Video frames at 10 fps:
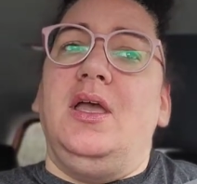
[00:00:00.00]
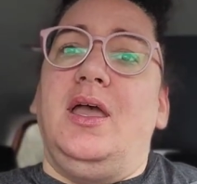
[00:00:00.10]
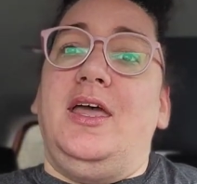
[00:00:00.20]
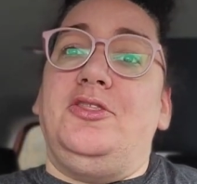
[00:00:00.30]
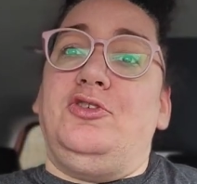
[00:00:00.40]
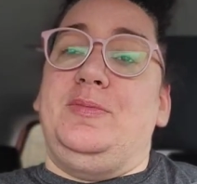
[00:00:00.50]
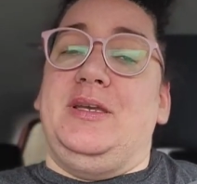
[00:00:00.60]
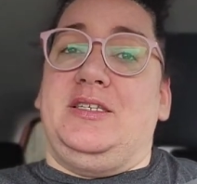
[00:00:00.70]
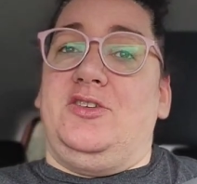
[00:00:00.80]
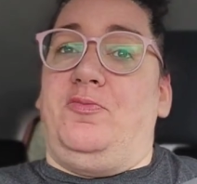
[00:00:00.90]
and three
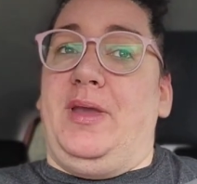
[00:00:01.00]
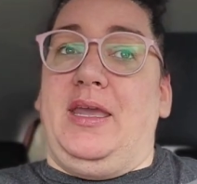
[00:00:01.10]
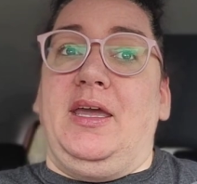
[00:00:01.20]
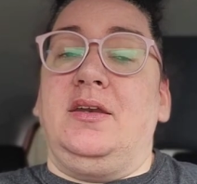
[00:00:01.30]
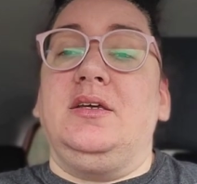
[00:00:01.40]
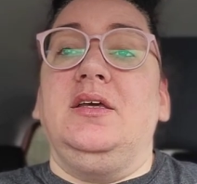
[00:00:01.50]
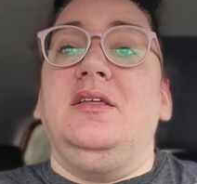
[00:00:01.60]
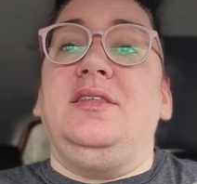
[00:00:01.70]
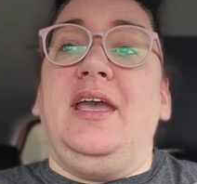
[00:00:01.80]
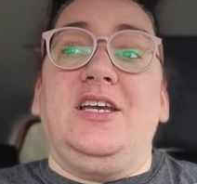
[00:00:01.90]
pieces of bacon.
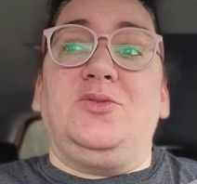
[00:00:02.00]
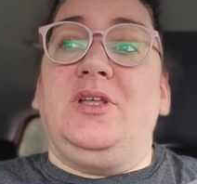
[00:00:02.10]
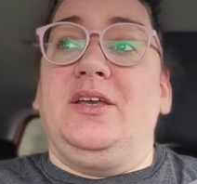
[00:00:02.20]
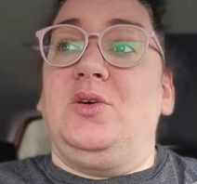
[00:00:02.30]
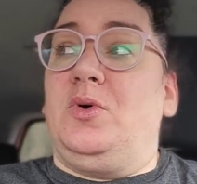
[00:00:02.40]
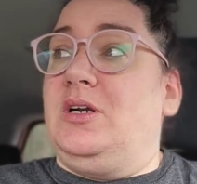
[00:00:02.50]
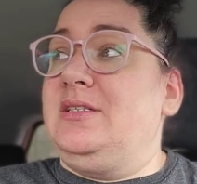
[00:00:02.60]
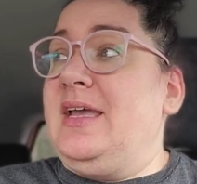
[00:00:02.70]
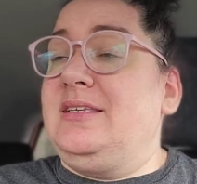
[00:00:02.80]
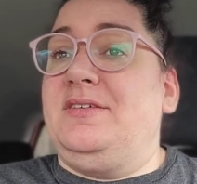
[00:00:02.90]
The eggs were like the
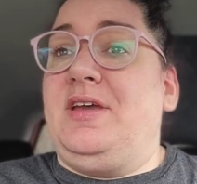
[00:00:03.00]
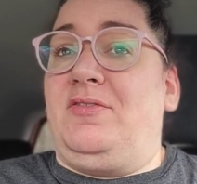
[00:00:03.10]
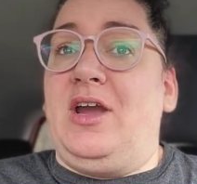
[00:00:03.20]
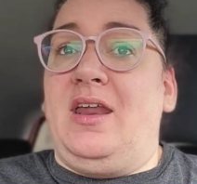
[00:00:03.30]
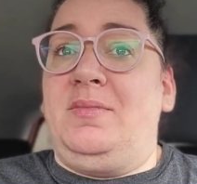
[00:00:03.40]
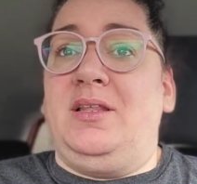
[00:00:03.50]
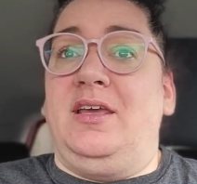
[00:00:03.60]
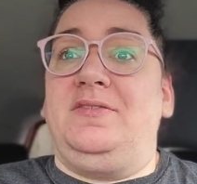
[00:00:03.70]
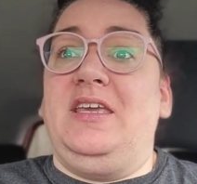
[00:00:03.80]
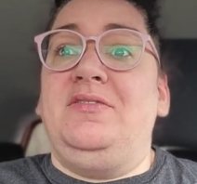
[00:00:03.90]
worst eggs I've ever had in my
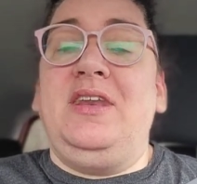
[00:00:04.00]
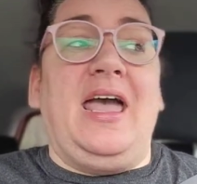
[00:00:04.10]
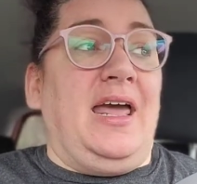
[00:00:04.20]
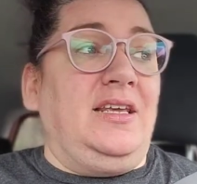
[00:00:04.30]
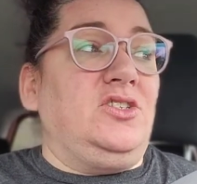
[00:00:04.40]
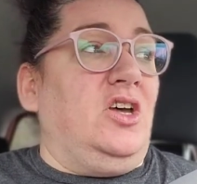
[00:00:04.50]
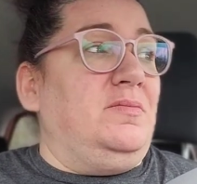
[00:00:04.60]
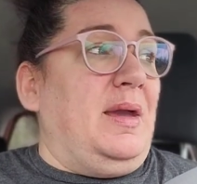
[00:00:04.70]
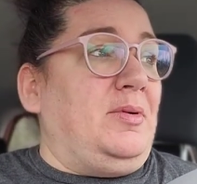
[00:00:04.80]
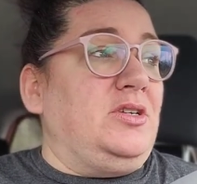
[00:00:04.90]
life. Even adding salt
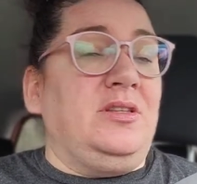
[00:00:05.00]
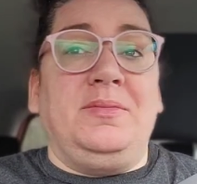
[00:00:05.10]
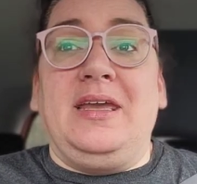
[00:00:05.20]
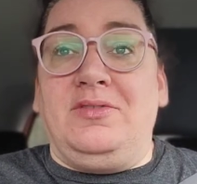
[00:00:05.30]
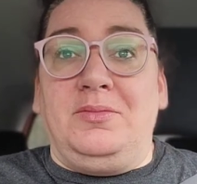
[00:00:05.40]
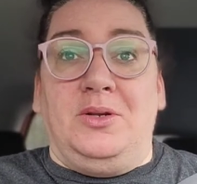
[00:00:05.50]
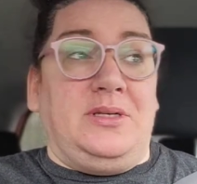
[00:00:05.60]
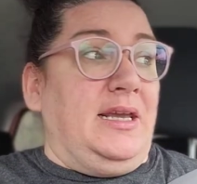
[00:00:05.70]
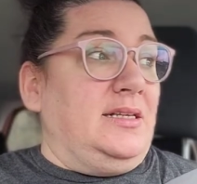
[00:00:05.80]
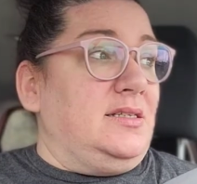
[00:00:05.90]
and pepper to them gave them no
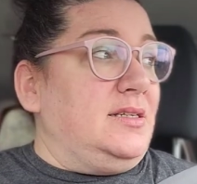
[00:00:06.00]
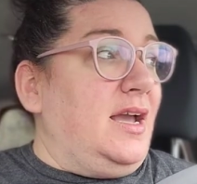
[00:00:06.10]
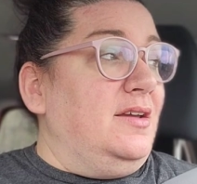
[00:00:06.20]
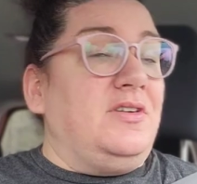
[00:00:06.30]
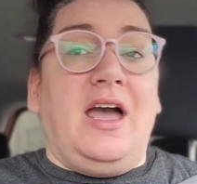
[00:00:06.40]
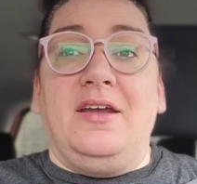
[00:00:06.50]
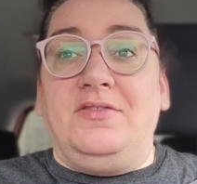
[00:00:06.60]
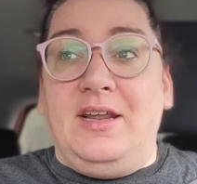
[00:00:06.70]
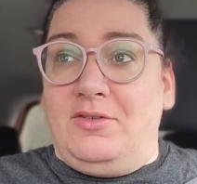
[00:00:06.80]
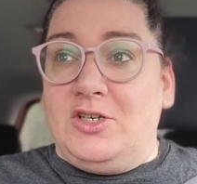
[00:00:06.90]
taste. I've,
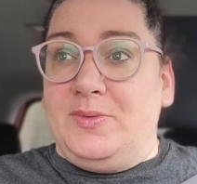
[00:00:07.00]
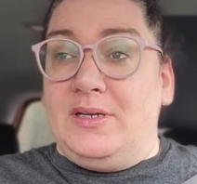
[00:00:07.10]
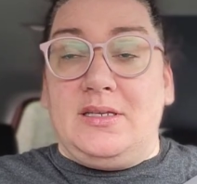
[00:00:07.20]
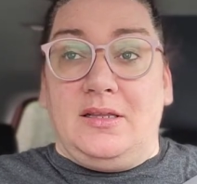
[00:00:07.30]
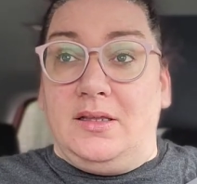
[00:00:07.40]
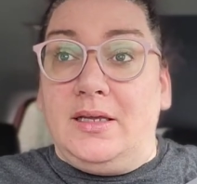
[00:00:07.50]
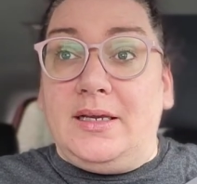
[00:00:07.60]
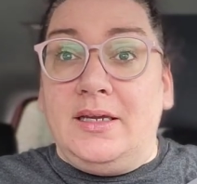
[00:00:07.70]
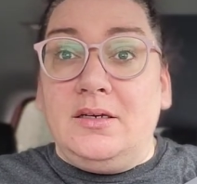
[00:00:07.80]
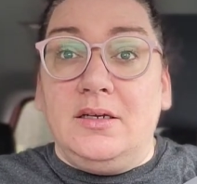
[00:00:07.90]
I've never experienced anything
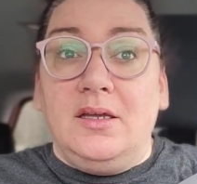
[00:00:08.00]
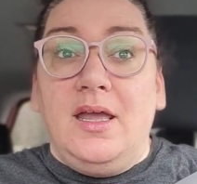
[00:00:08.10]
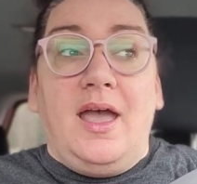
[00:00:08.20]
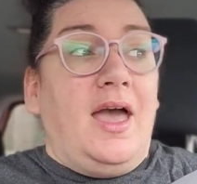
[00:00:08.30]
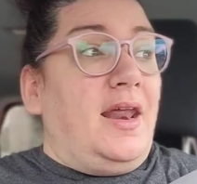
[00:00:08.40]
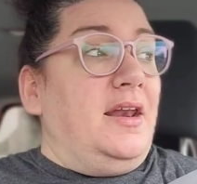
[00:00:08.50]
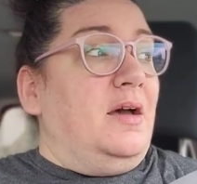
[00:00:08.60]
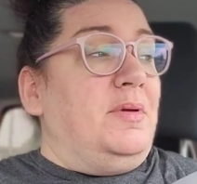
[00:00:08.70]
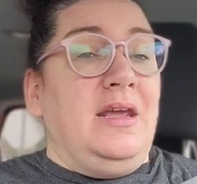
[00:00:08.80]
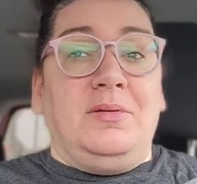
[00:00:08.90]
like it. Had I
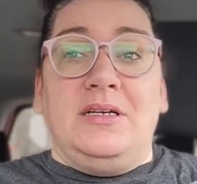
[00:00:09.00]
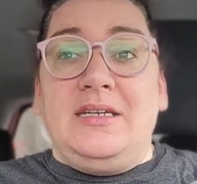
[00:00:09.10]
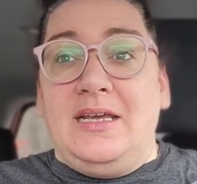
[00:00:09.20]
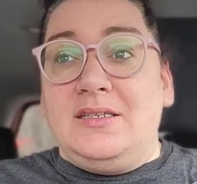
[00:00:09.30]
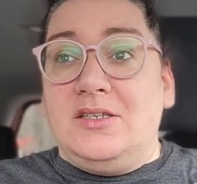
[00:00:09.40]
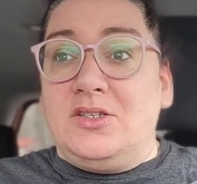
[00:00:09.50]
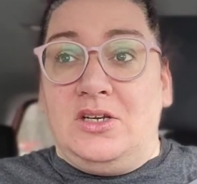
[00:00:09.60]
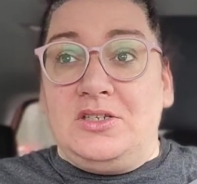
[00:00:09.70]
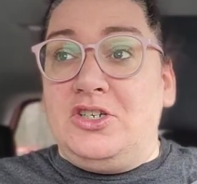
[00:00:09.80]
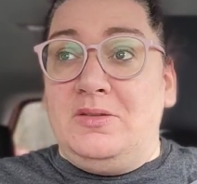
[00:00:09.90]
not been able to taste the
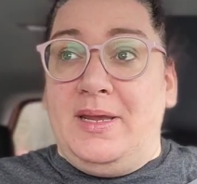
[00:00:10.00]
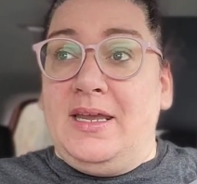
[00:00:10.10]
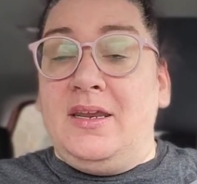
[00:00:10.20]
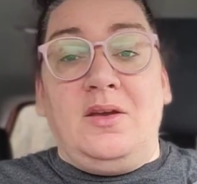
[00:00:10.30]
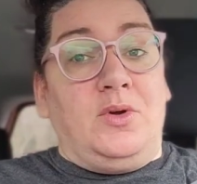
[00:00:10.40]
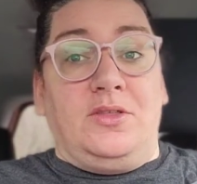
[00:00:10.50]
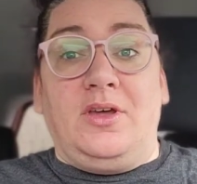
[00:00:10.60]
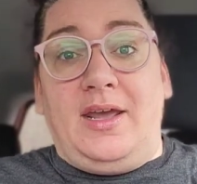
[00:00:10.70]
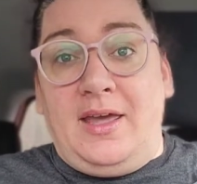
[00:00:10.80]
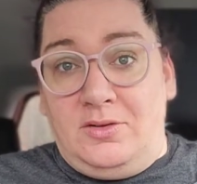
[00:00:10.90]
sausage and the bacon, I would have
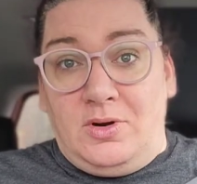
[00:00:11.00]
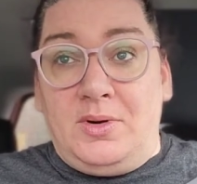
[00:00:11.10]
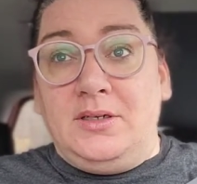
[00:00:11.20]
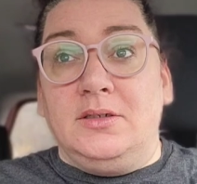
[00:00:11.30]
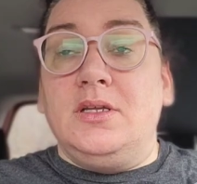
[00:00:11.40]
thought I had the Rona.